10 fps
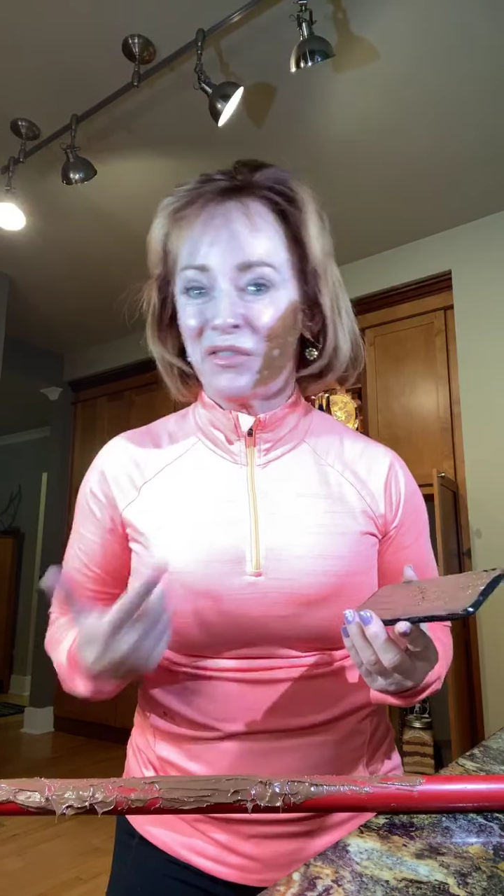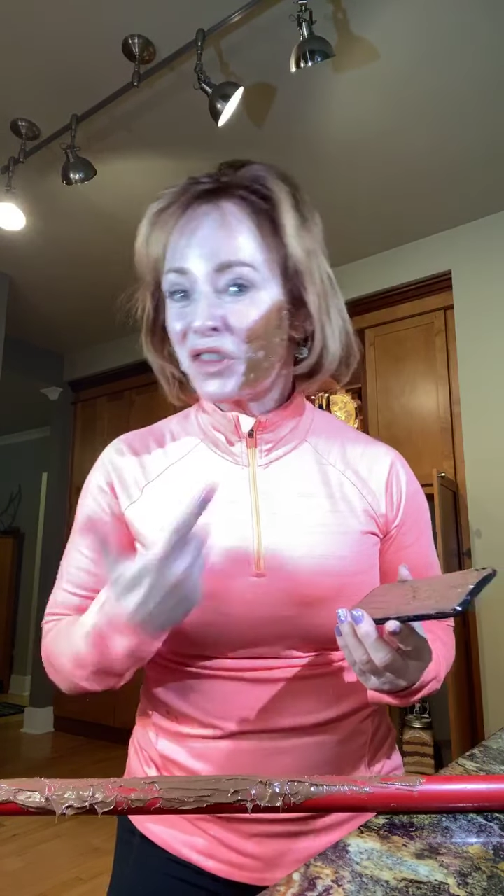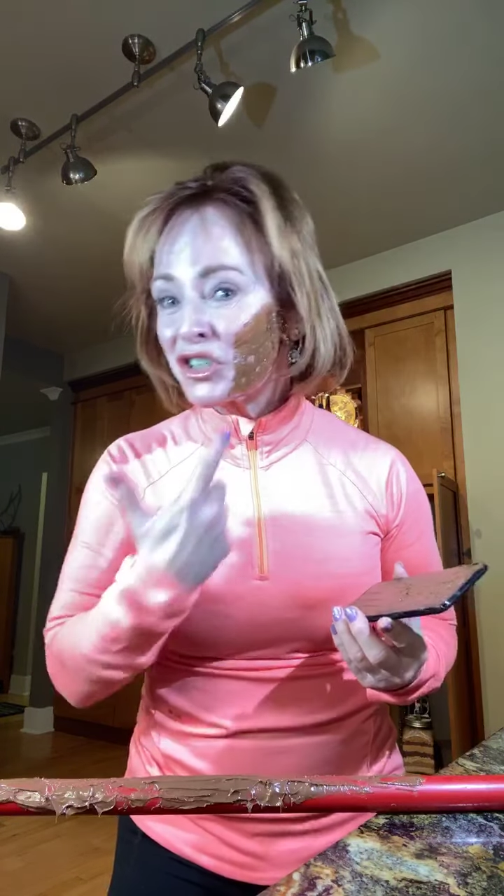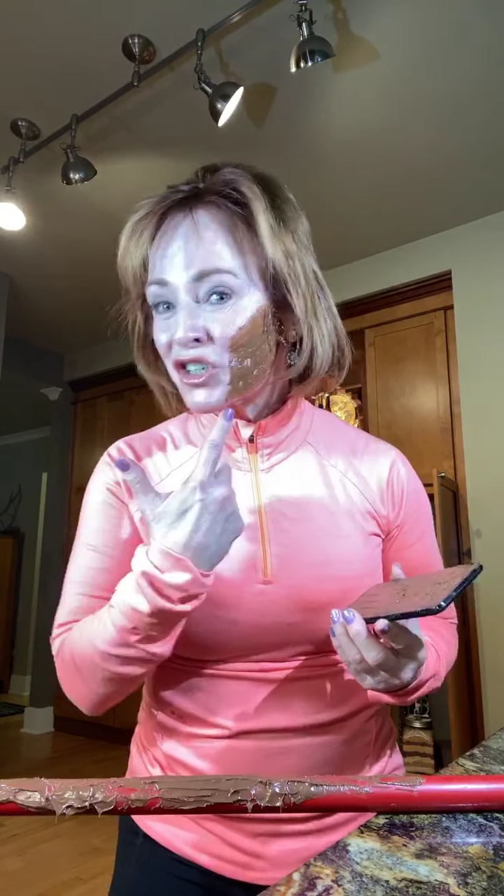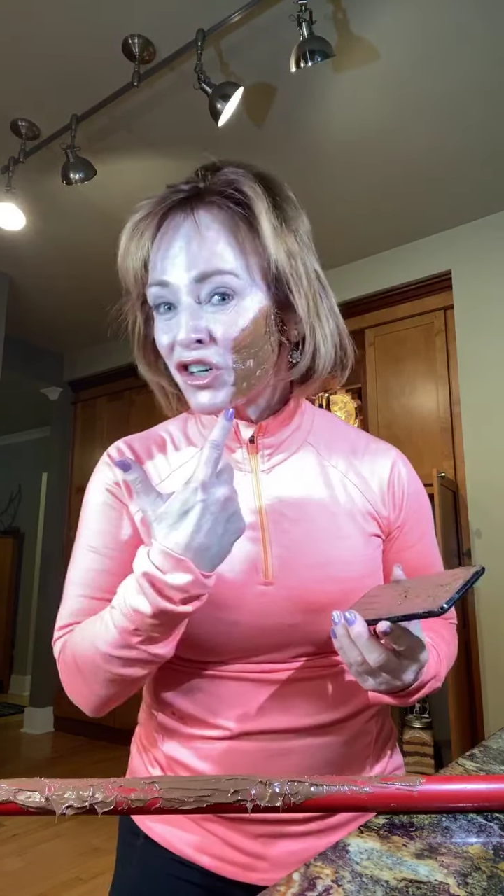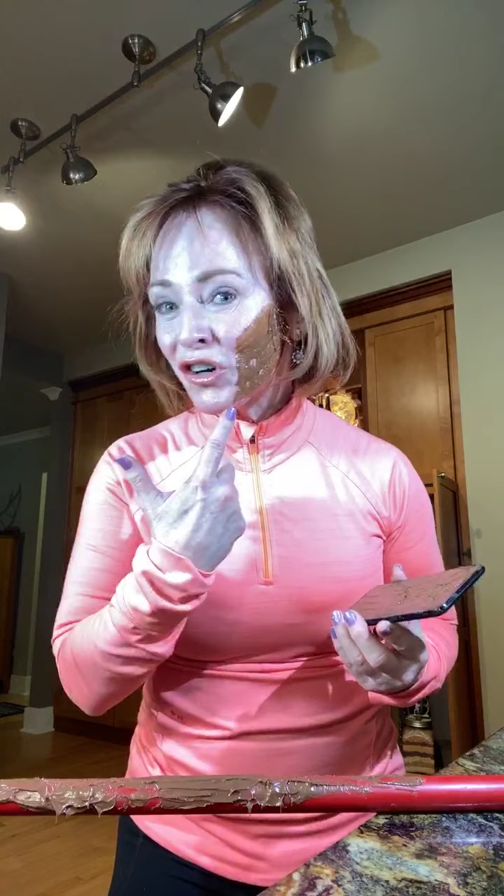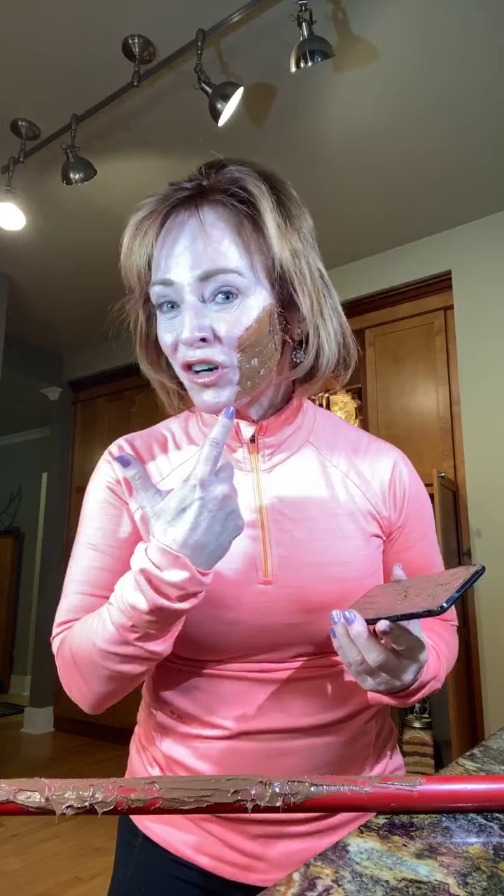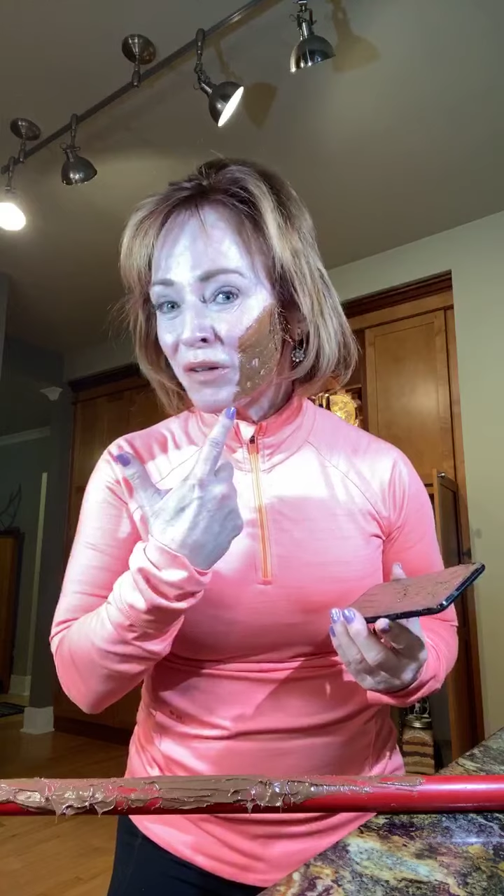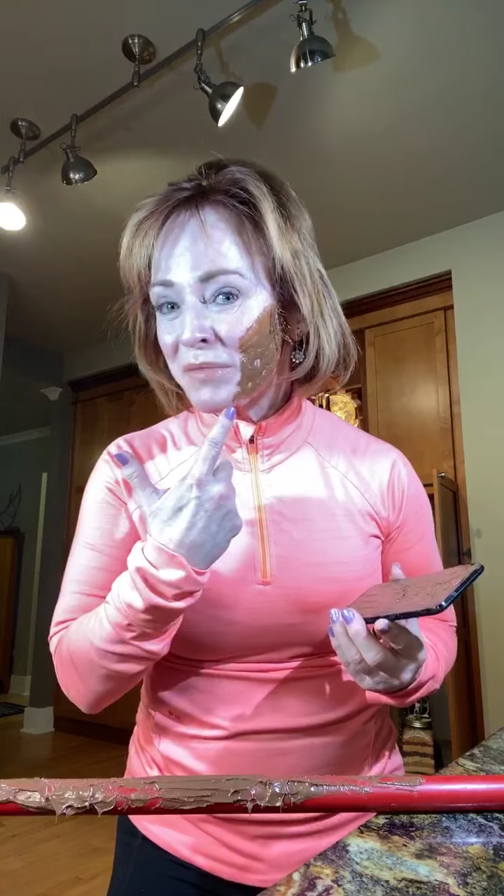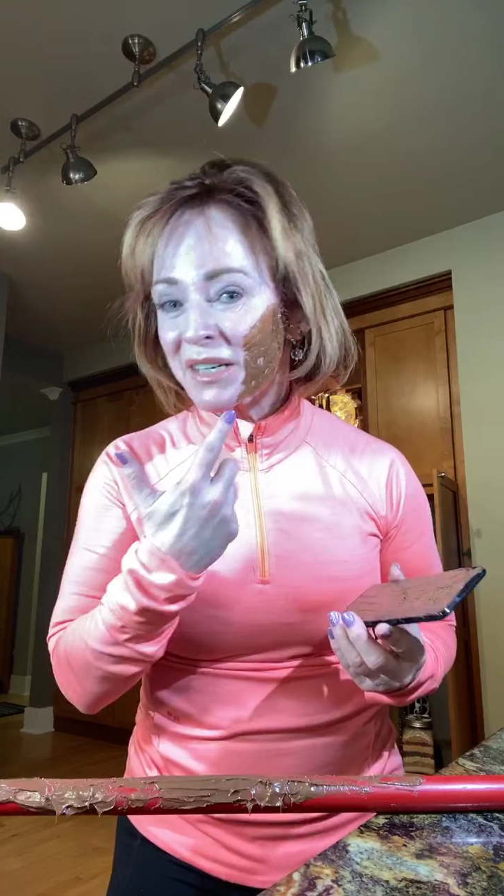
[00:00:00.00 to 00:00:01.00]
the
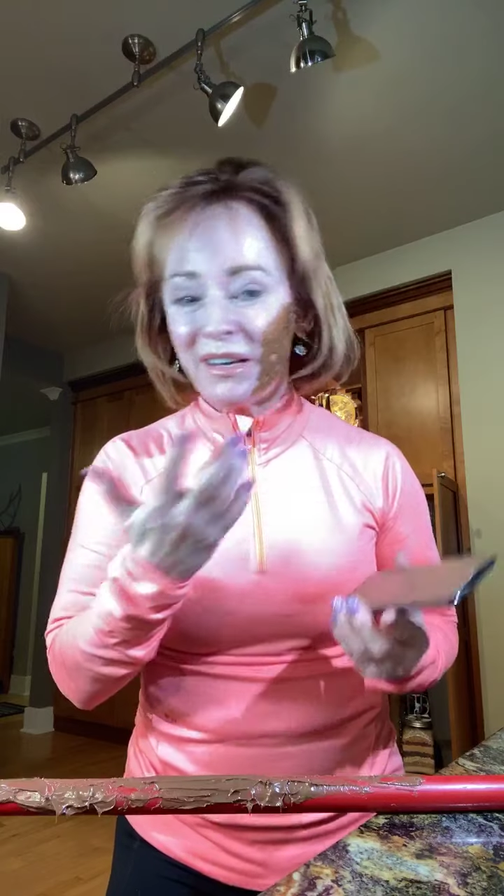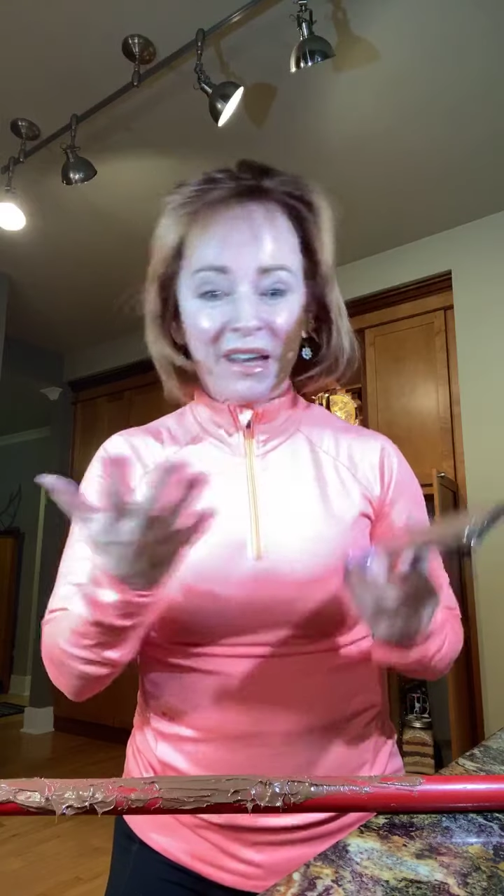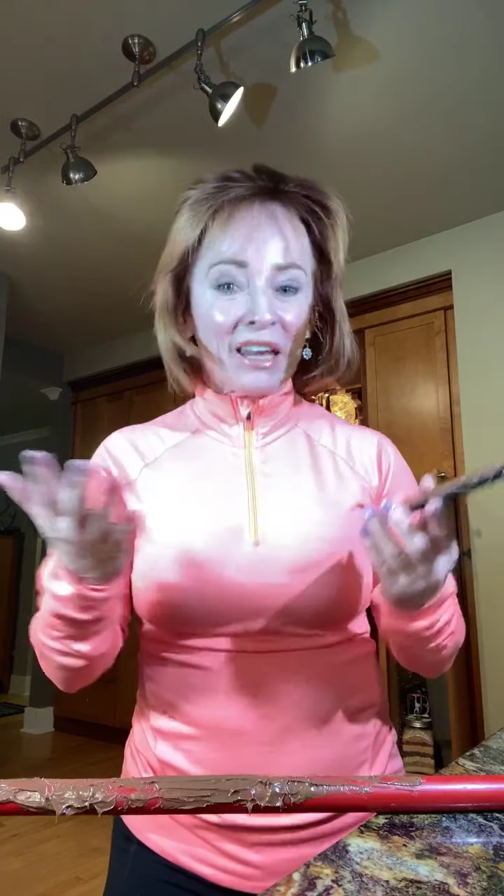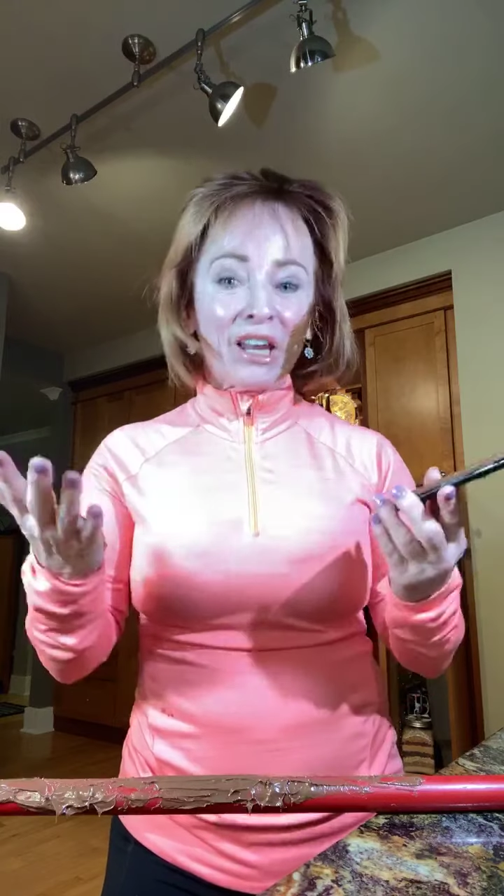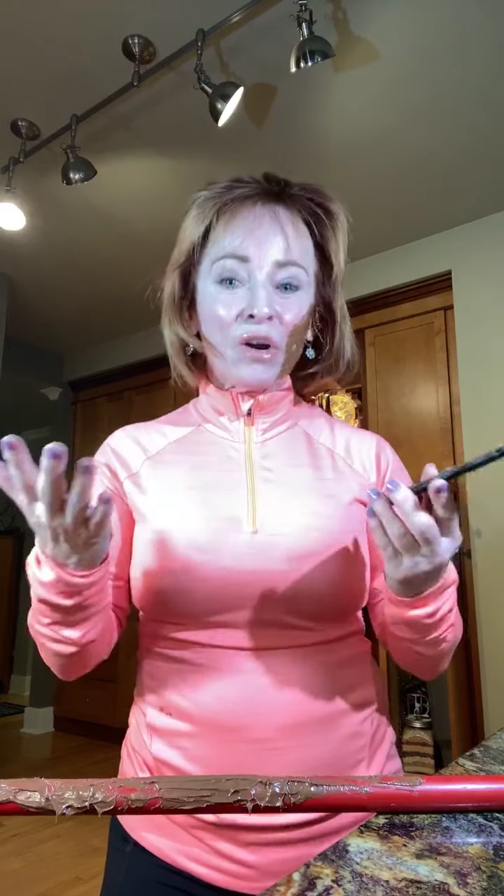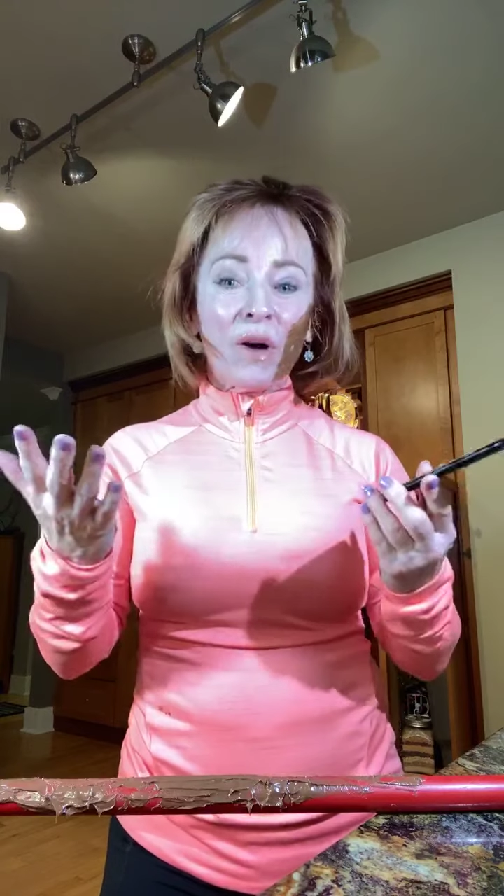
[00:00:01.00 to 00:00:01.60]
germs, you know,